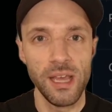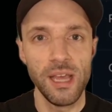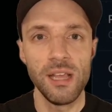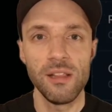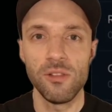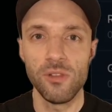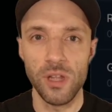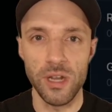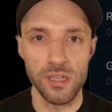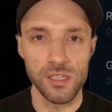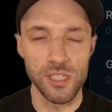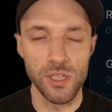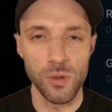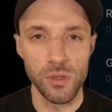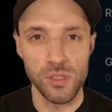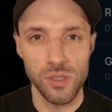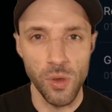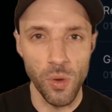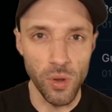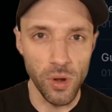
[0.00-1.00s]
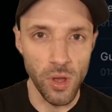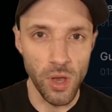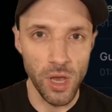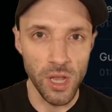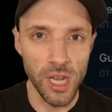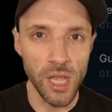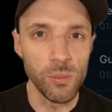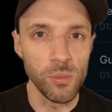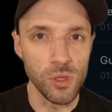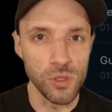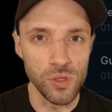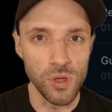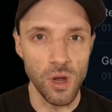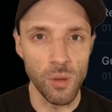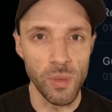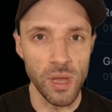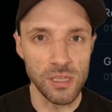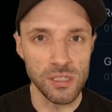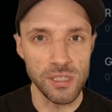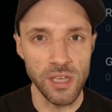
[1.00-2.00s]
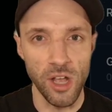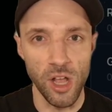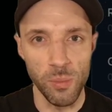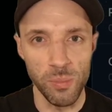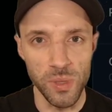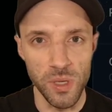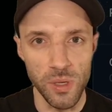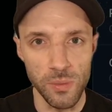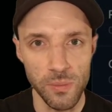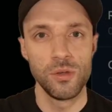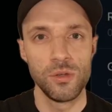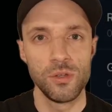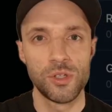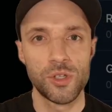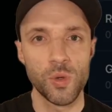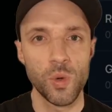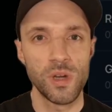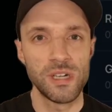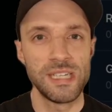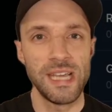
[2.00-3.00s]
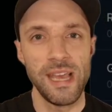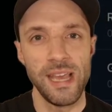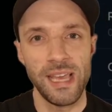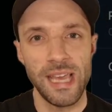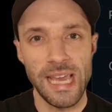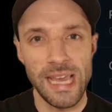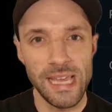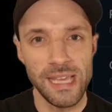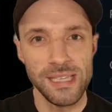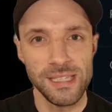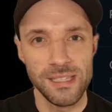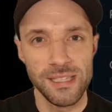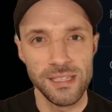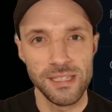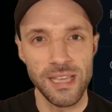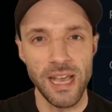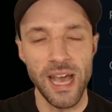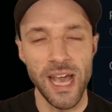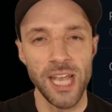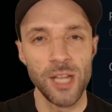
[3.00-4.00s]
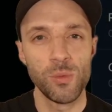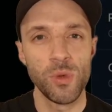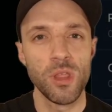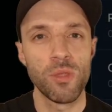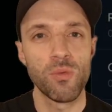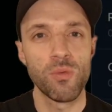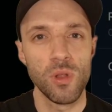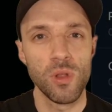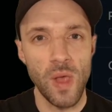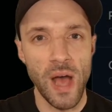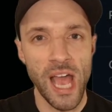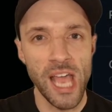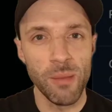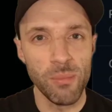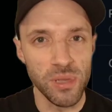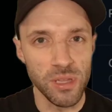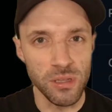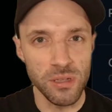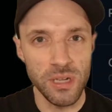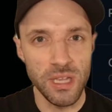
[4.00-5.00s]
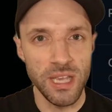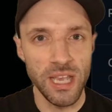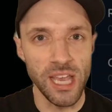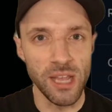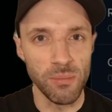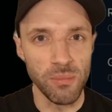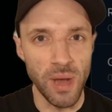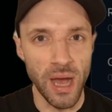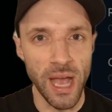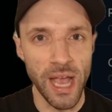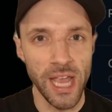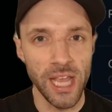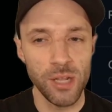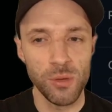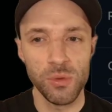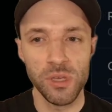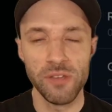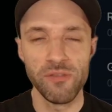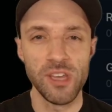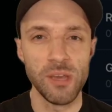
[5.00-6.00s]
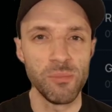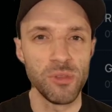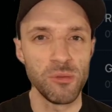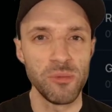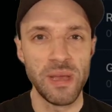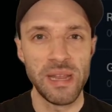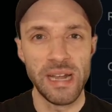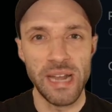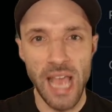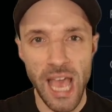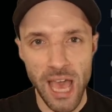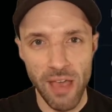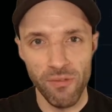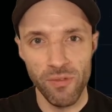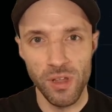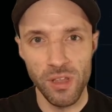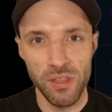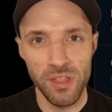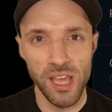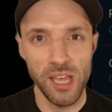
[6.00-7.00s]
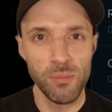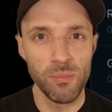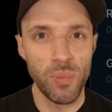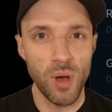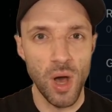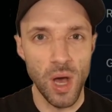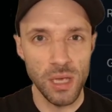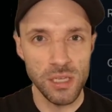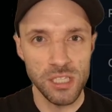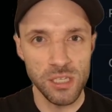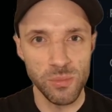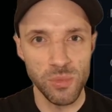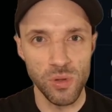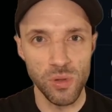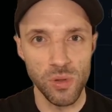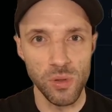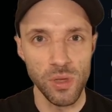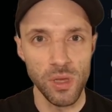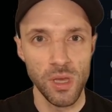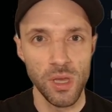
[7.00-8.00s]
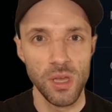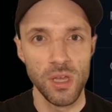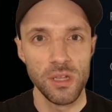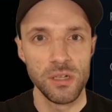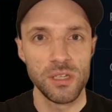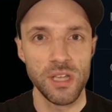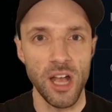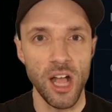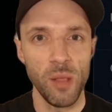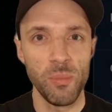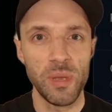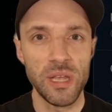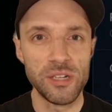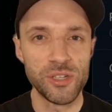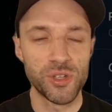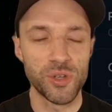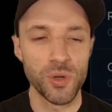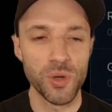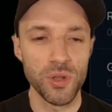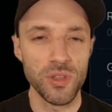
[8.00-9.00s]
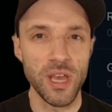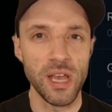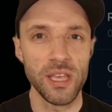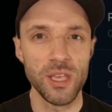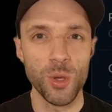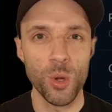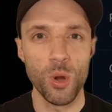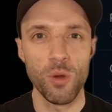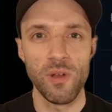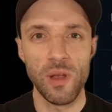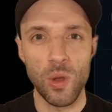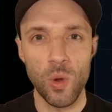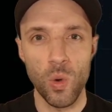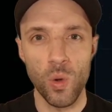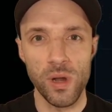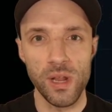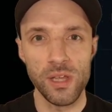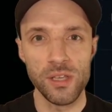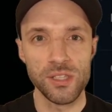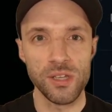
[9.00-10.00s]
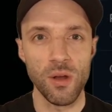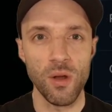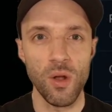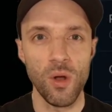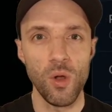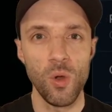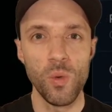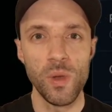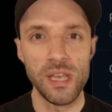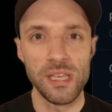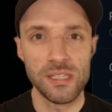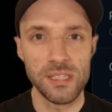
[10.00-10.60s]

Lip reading: Let us know what's going on, and we'll do our best to help you. SureTake is designed with reliability in mind. We've implemented everything possible to help ensure that your recordings are always